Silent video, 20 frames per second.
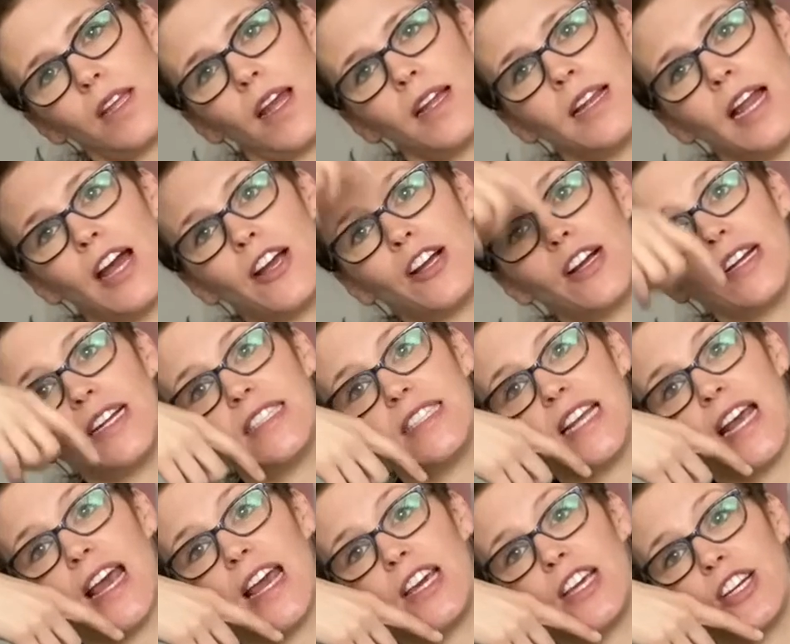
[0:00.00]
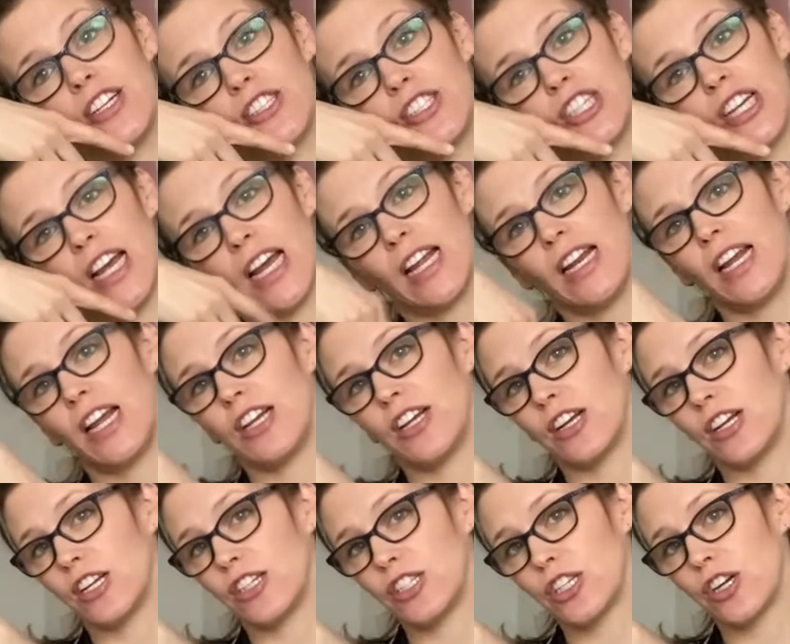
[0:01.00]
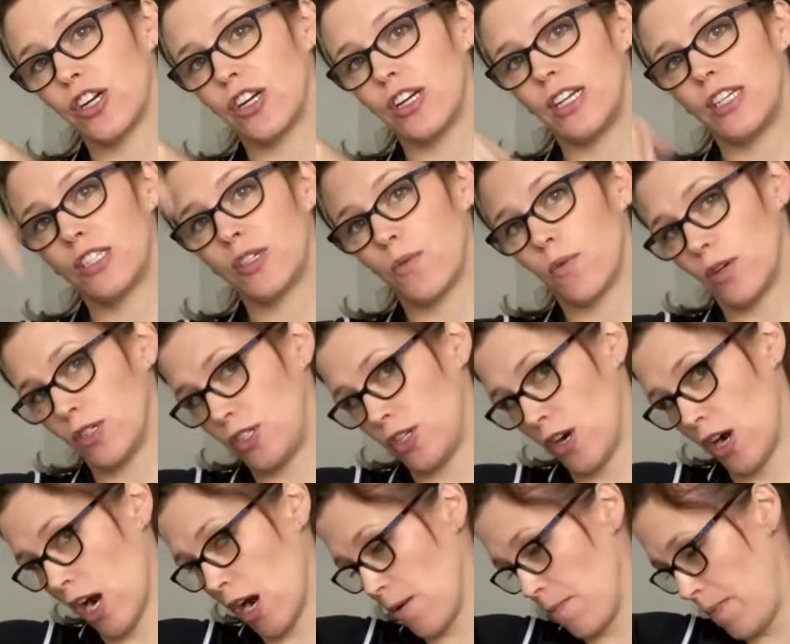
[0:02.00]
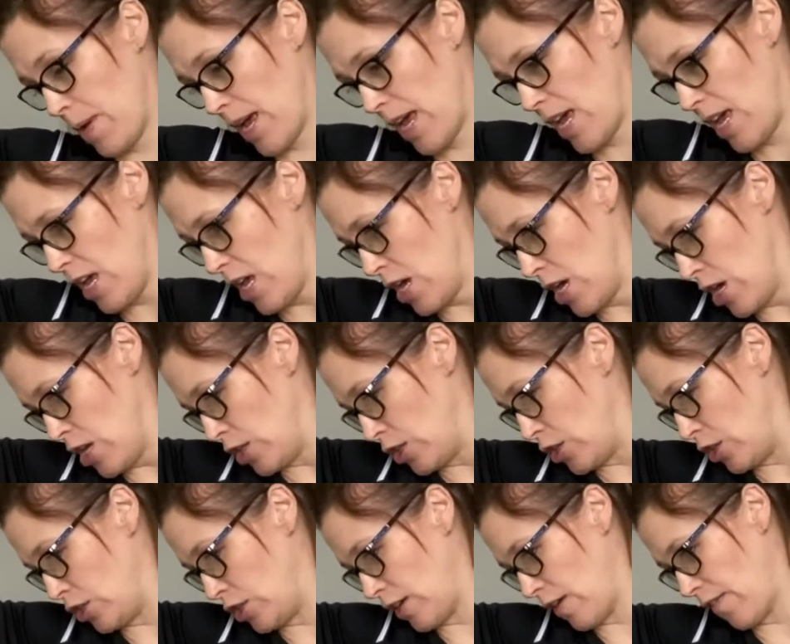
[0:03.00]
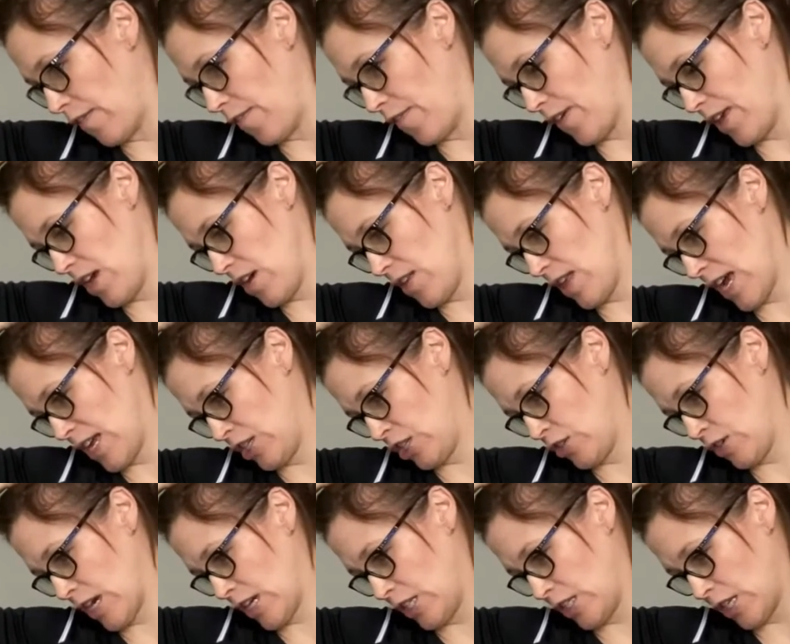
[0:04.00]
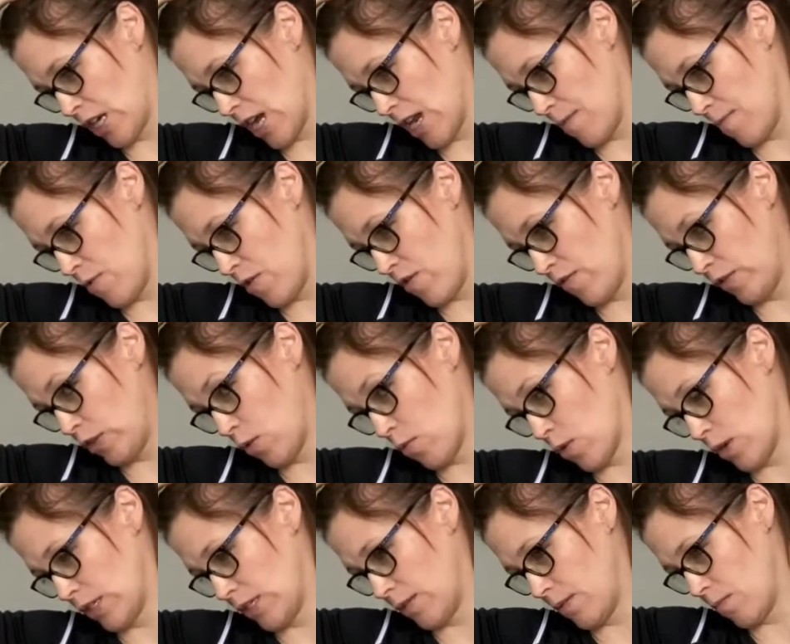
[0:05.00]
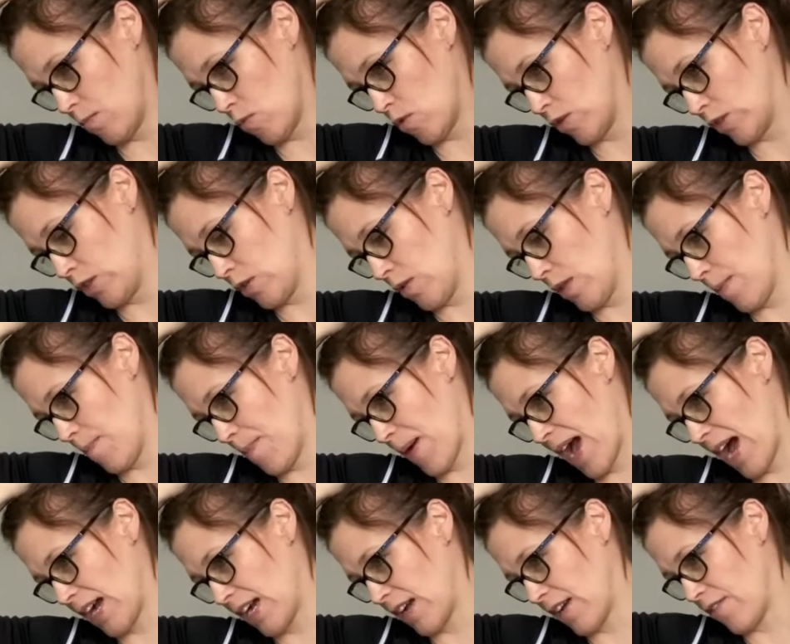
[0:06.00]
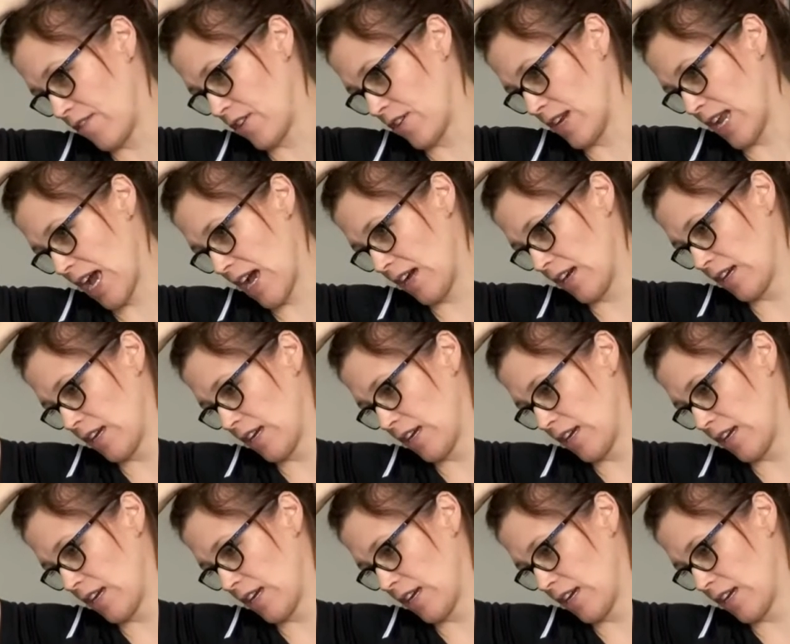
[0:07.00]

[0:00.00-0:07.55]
Now you're gonna take your chin and you're gonna turn it towards your armpit. So you should feel that stretch kind of move towards more so the back of your neck.